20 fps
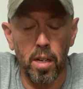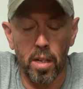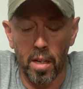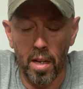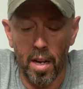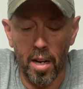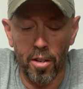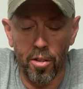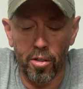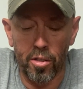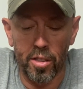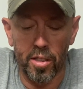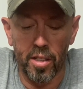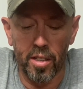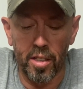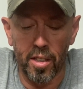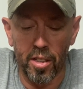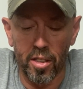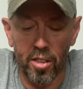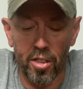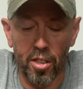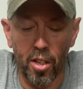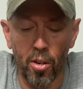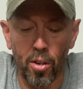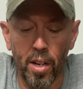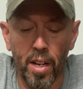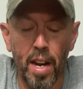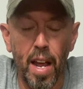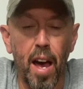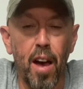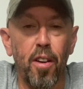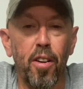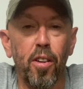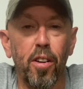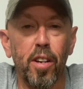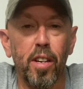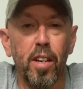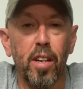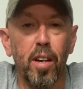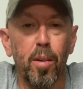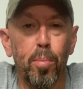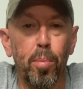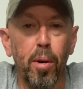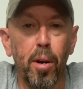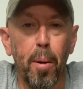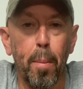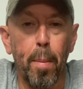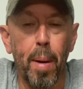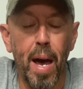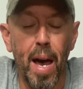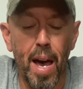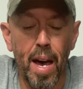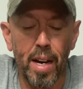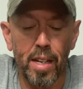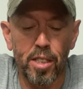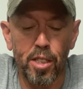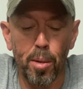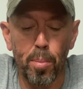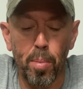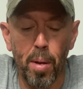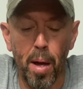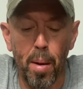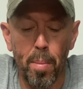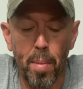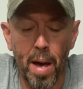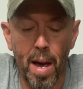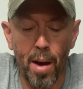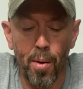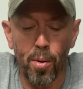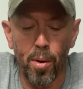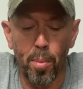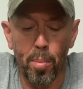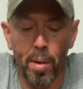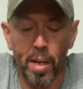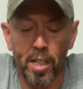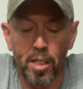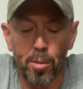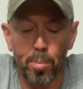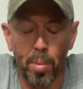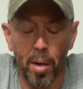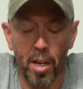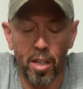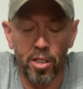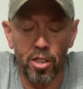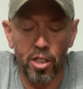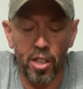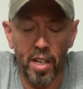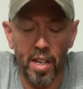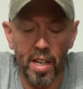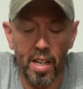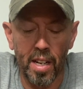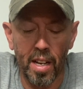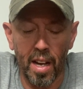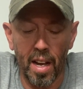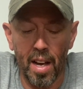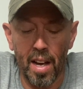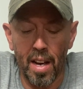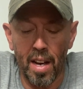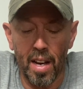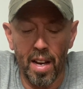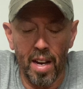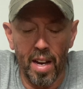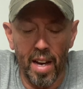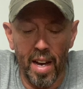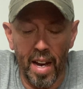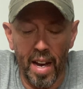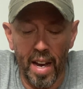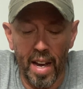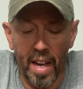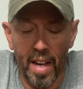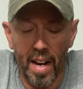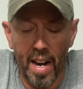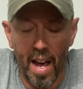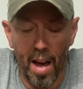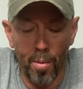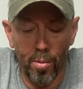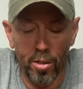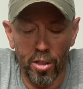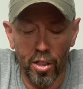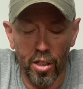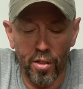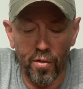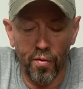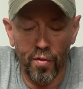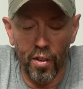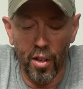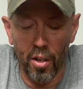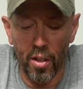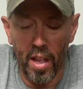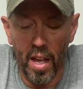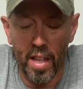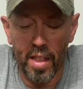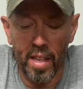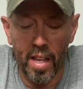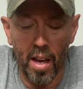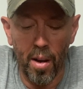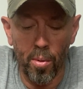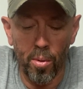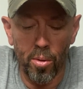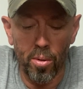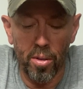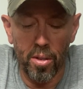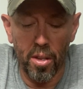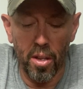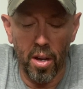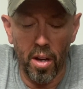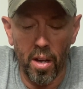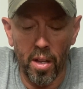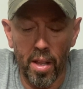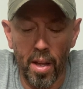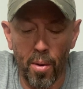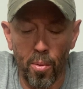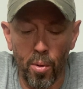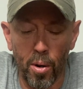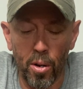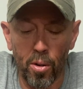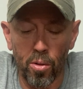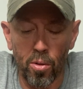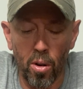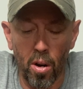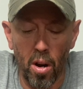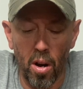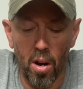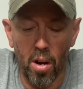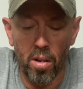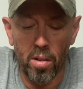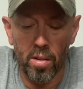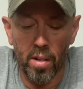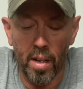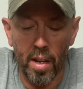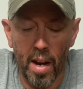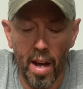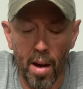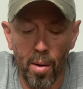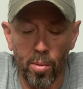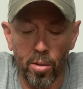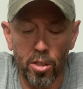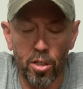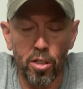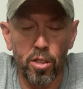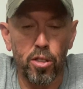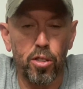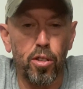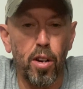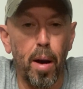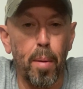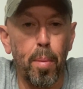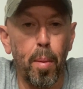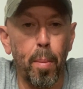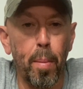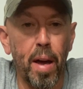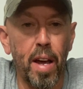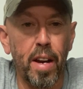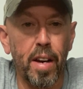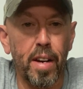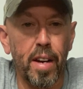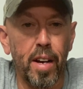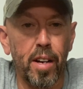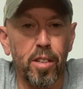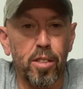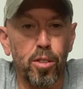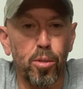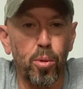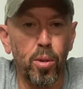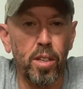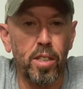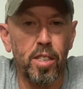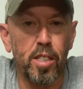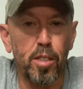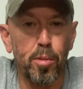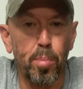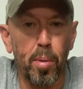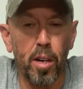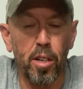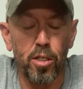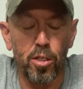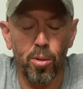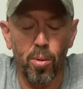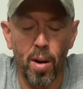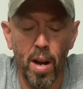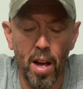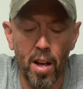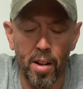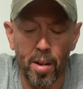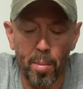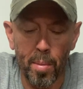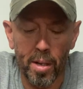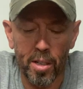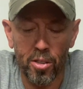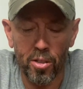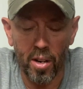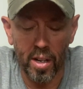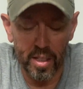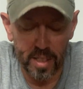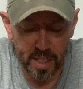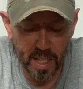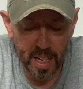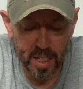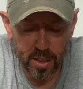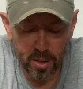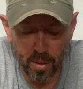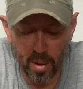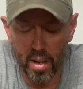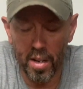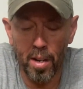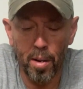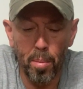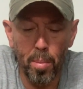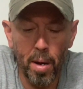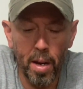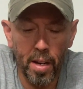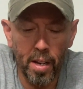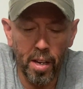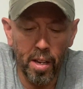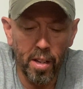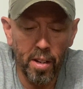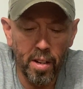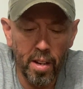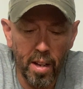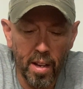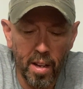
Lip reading: I used to just soak it down in put a Ziploc bag with a big sponge in it, and I would just fill that thing with that Reel Crawl, and I would just drop a bait in there and squeeze the sponge around it, make sure I saturated the bait good.